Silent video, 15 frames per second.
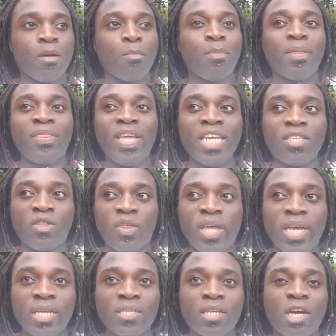But these
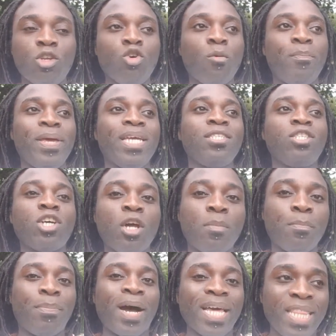things are not being done
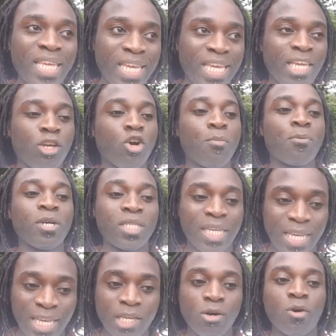by the ego because
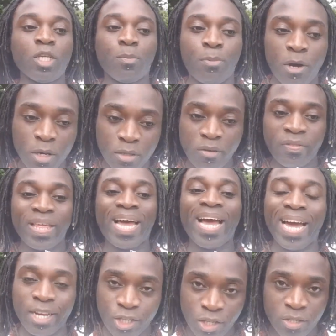the ego is part of that
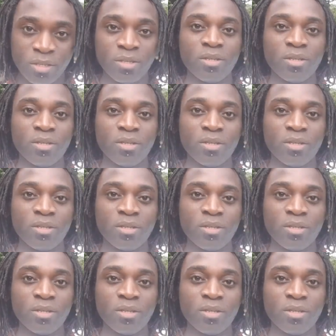action.